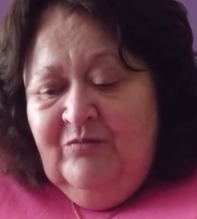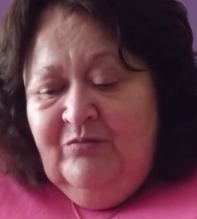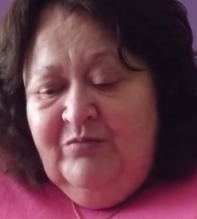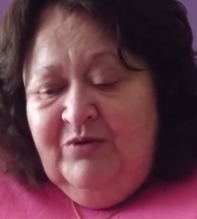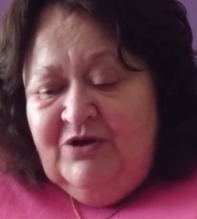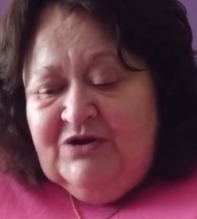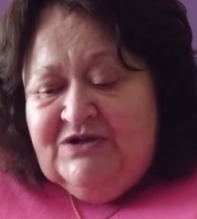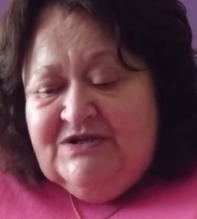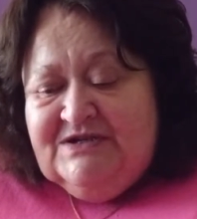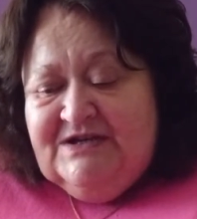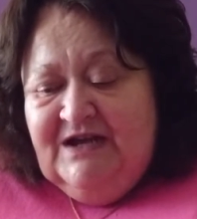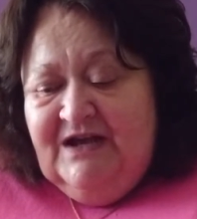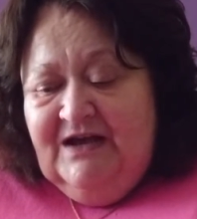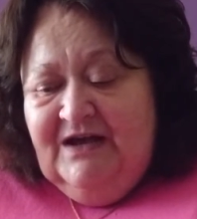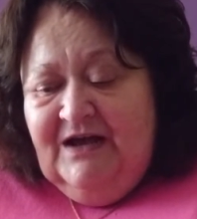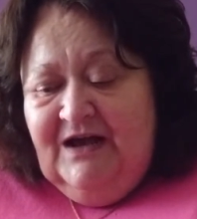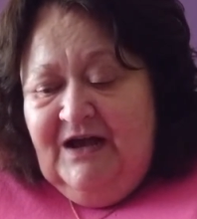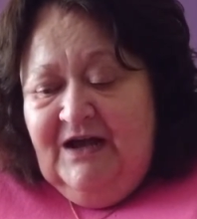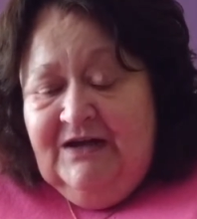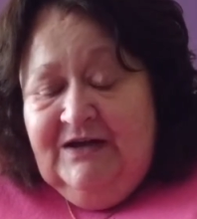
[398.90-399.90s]
But
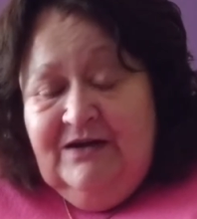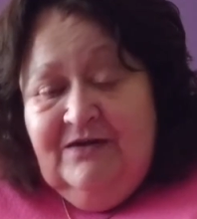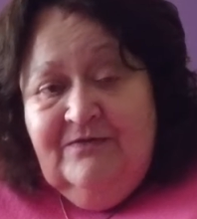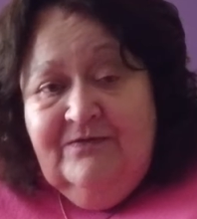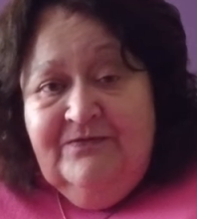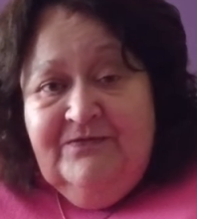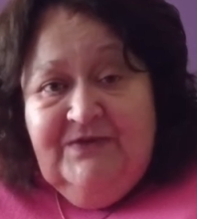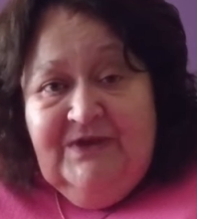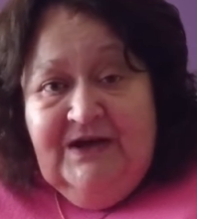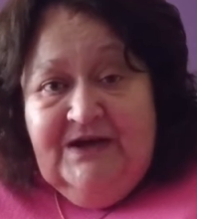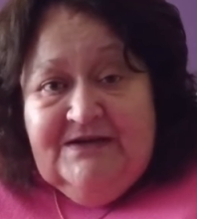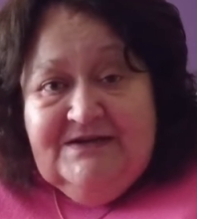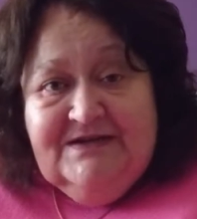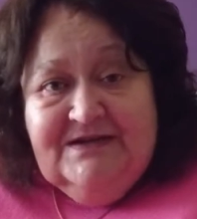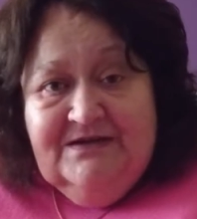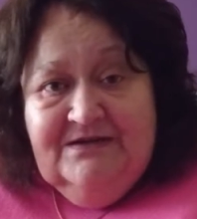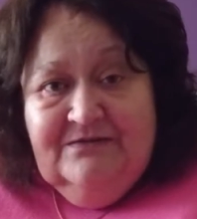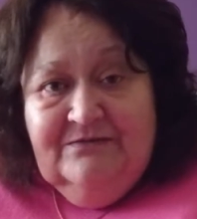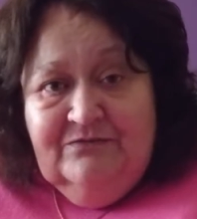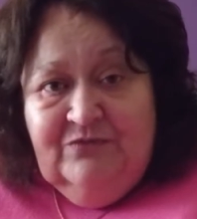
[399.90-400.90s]
I love that
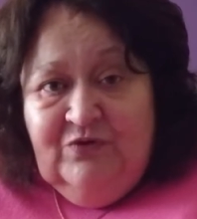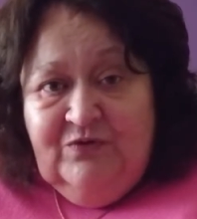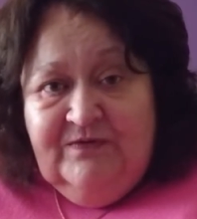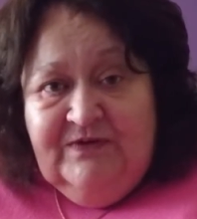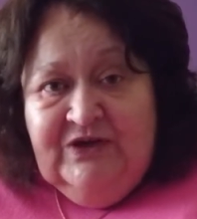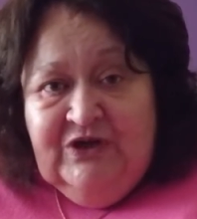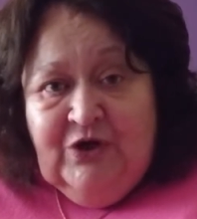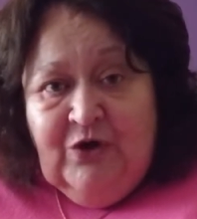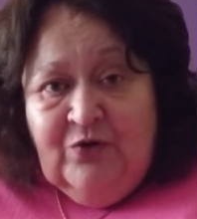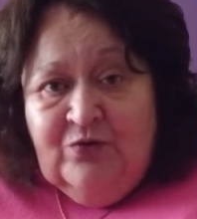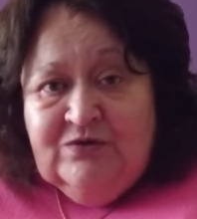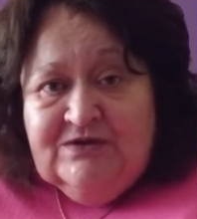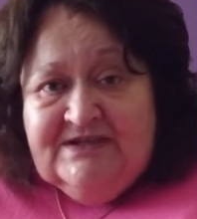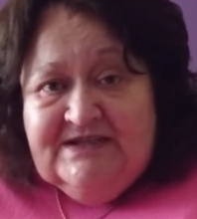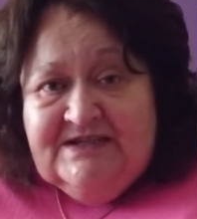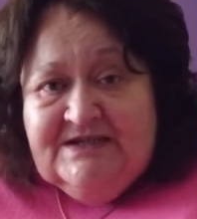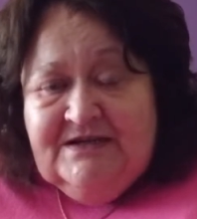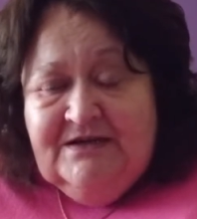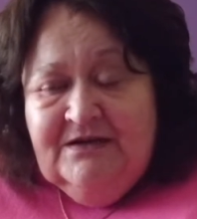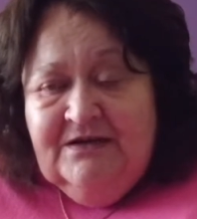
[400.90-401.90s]
movie,
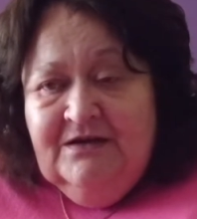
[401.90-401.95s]
Ghost.